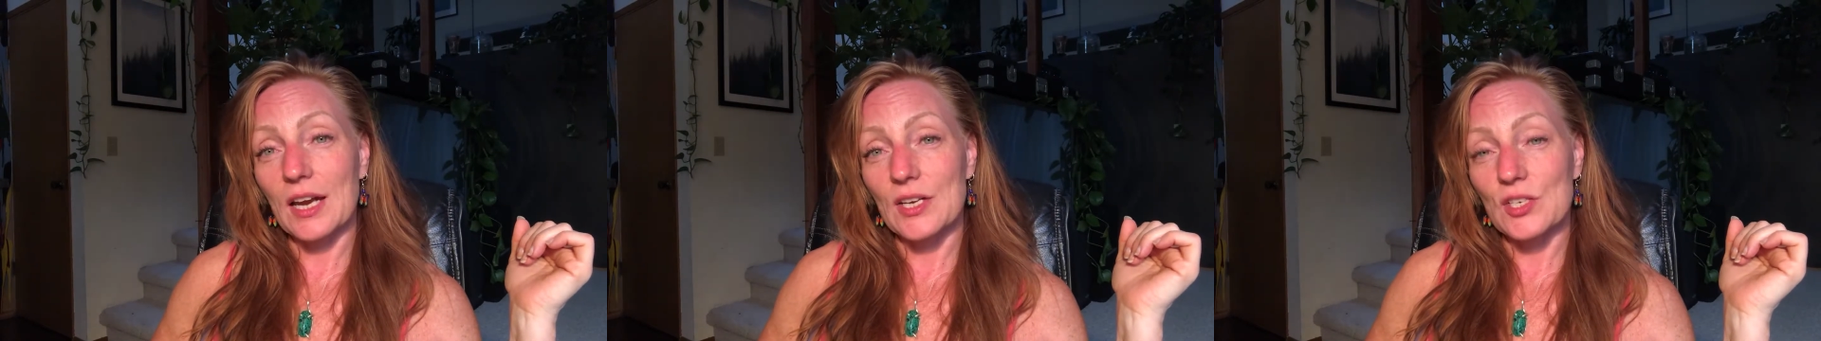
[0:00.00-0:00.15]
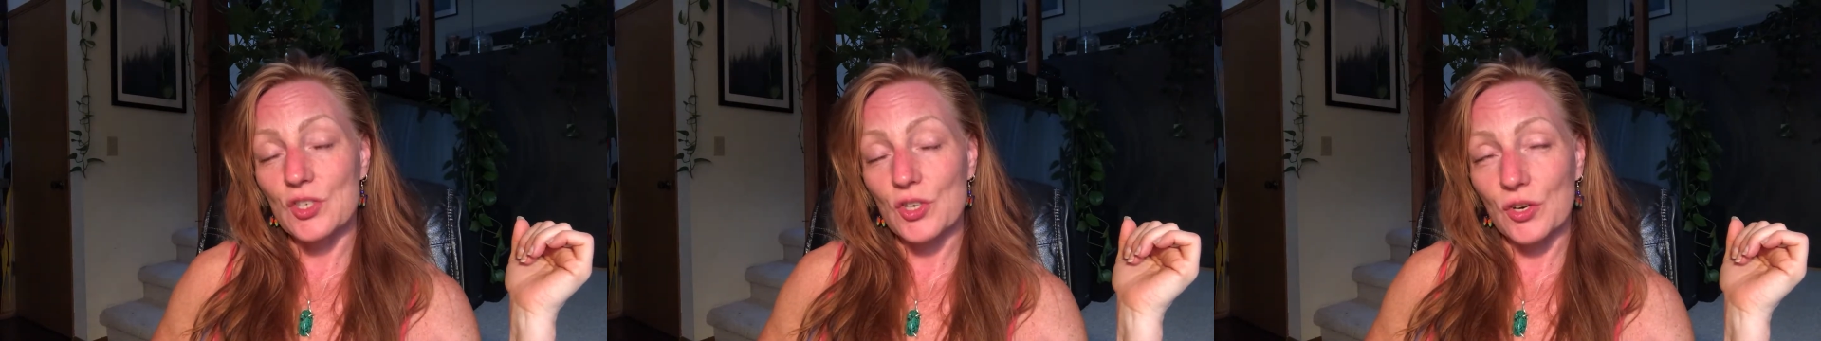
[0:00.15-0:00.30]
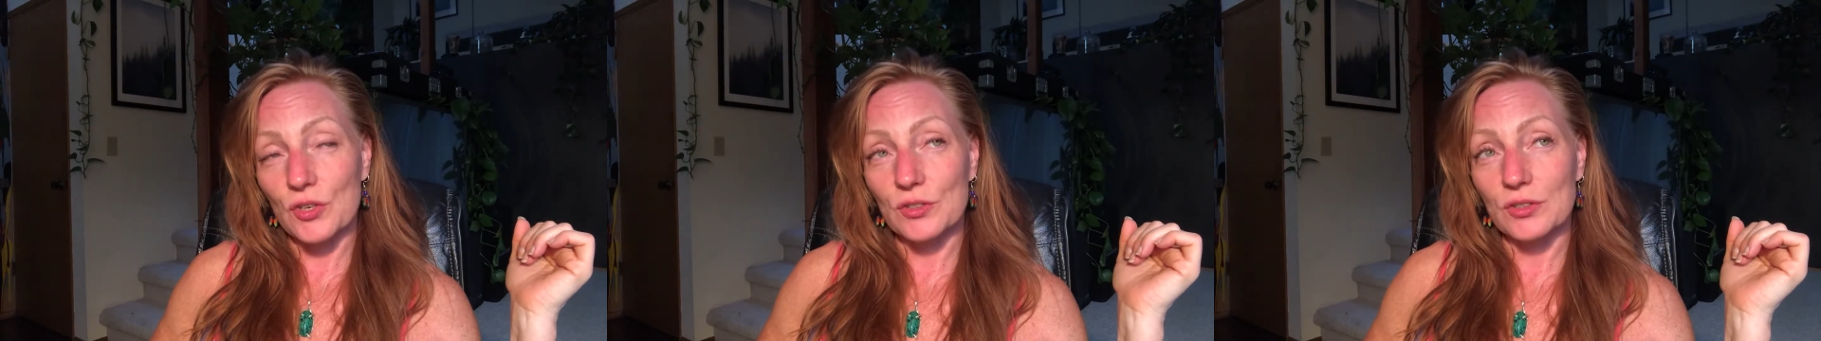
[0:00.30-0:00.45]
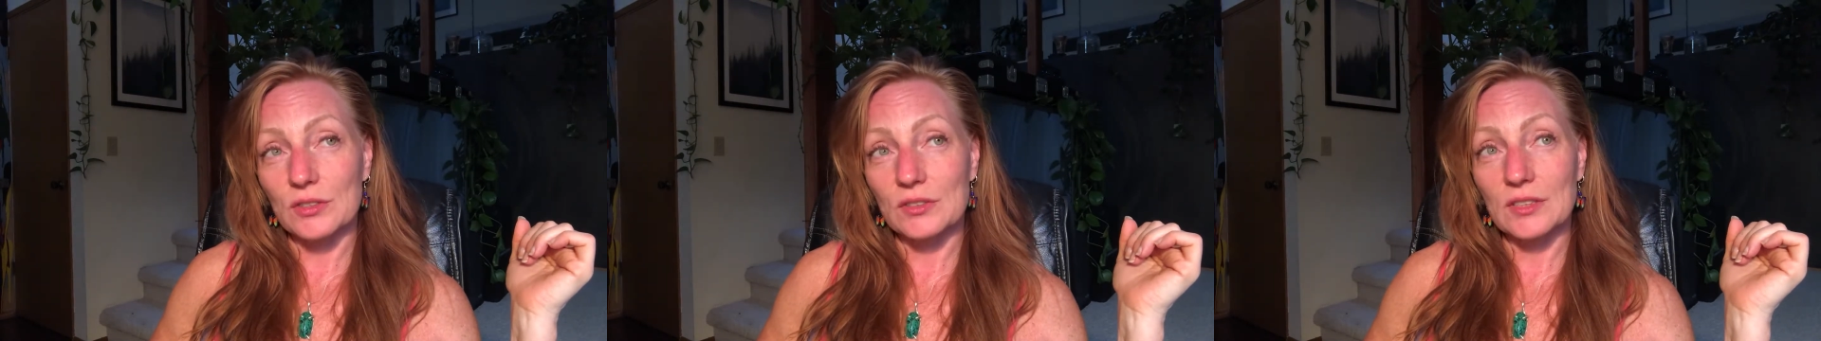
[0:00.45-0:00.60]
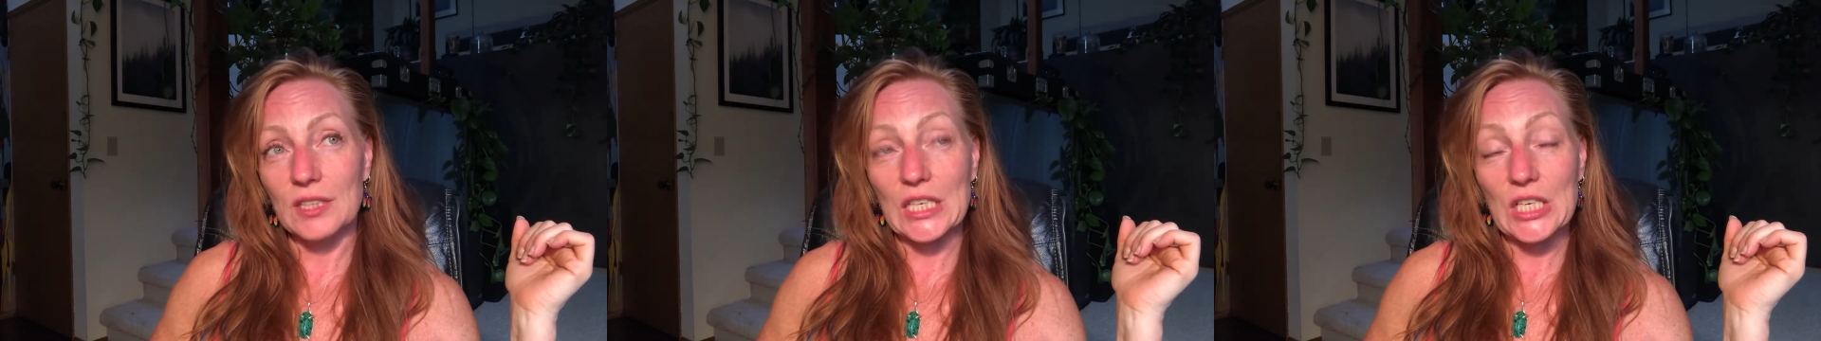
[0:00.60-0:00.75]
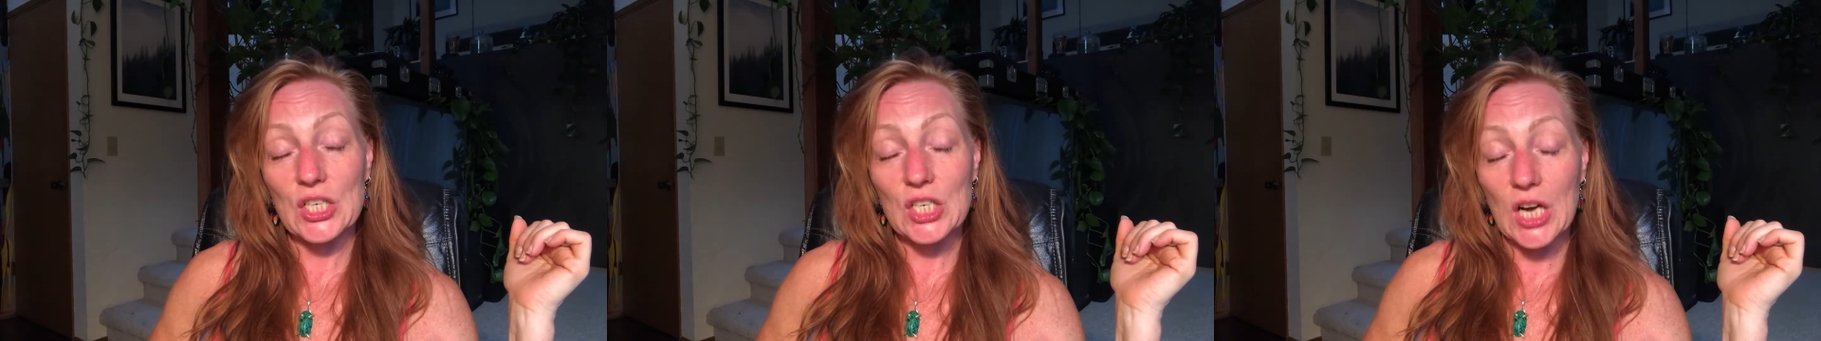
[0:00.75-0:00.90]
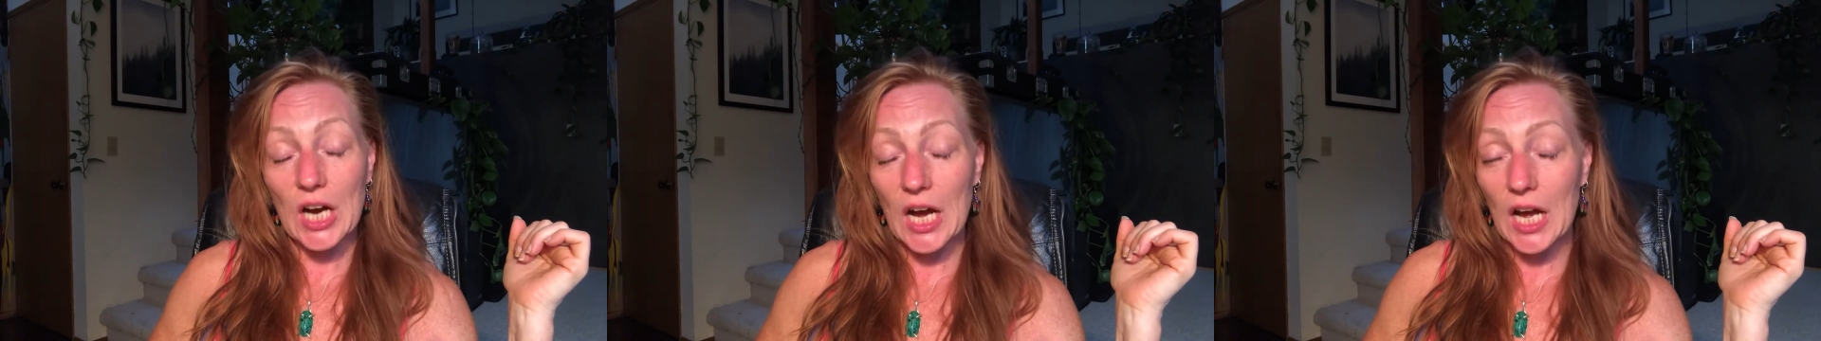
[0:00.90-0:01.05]
I journaled. I
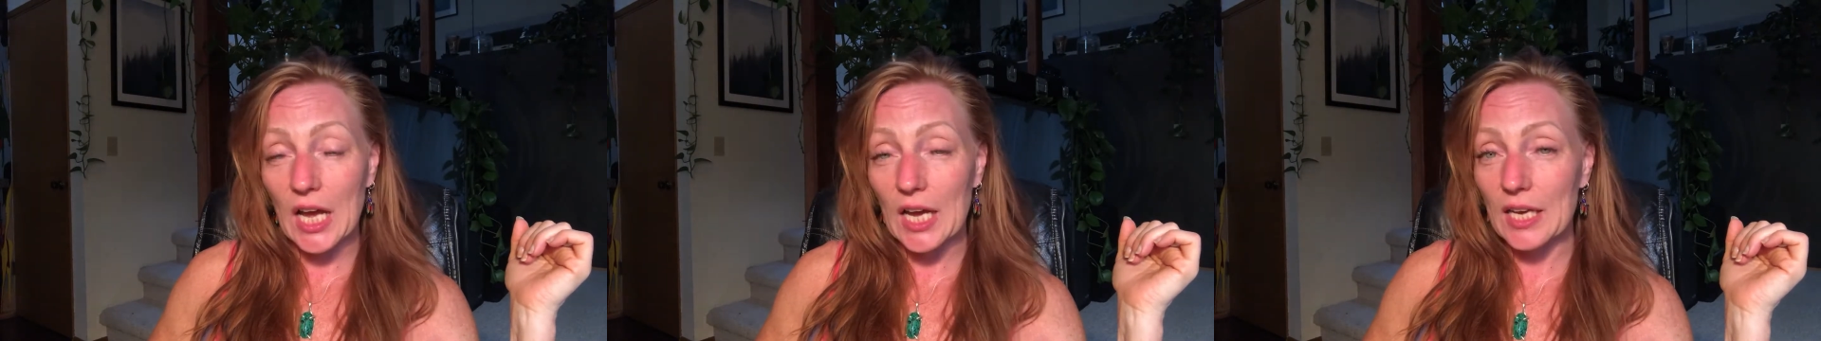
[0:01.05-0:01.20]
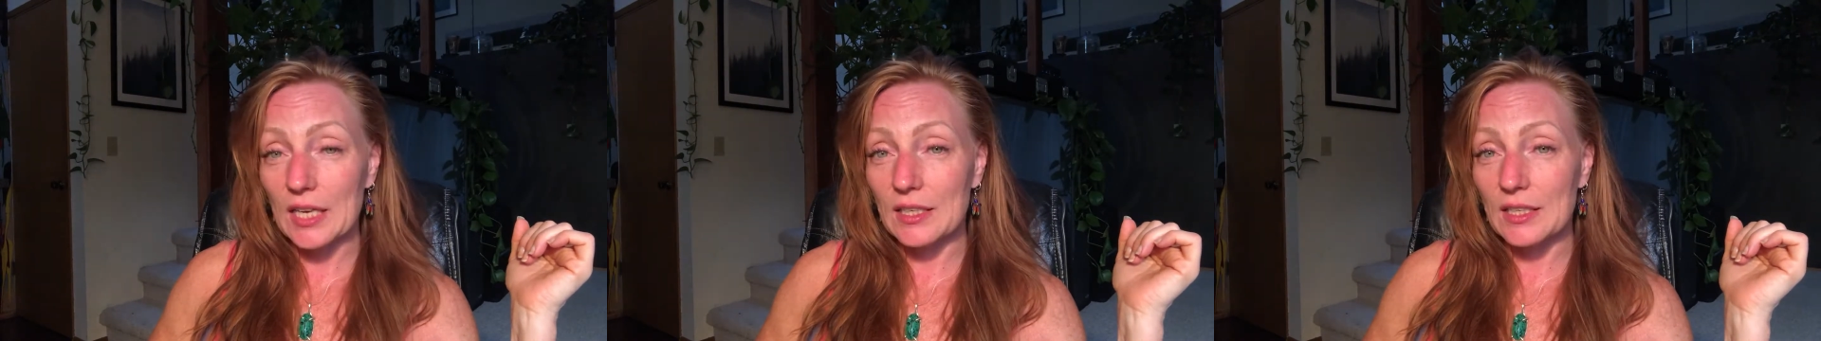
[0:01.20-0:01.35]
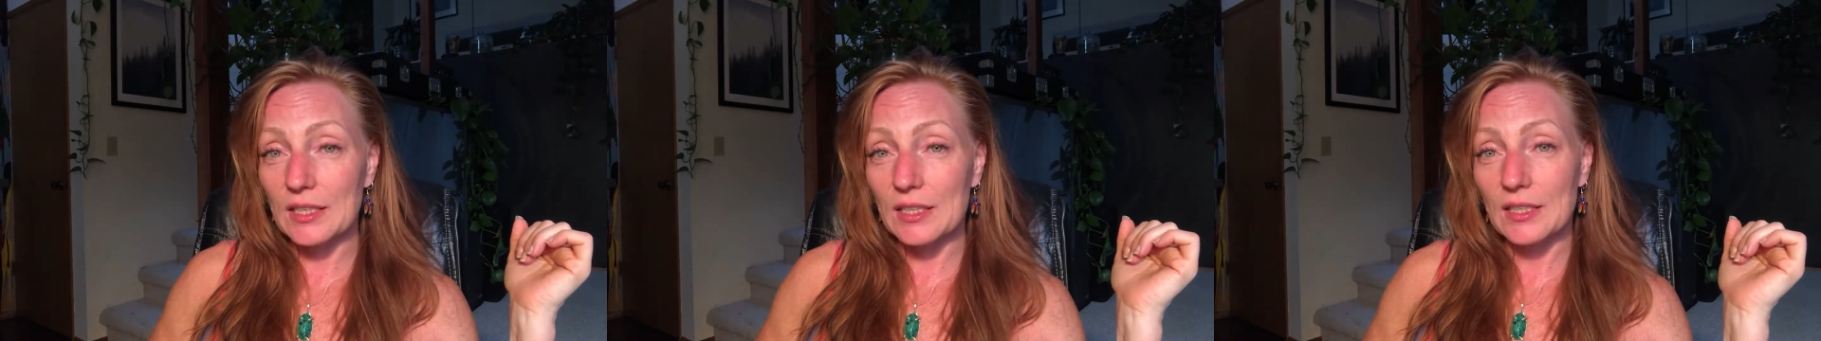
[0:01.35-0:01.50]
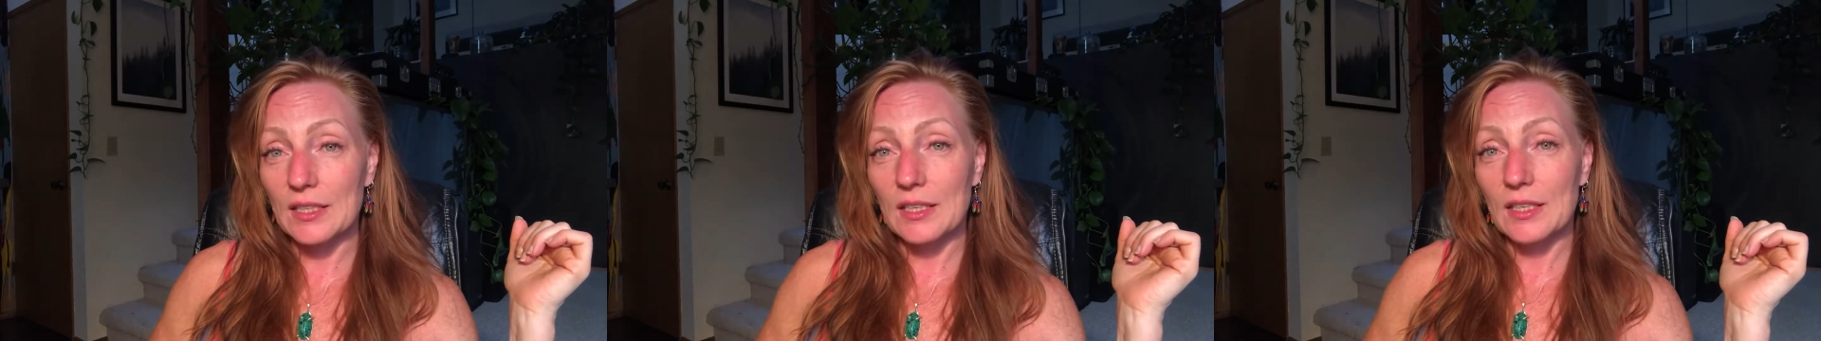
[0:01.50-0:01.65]
cried.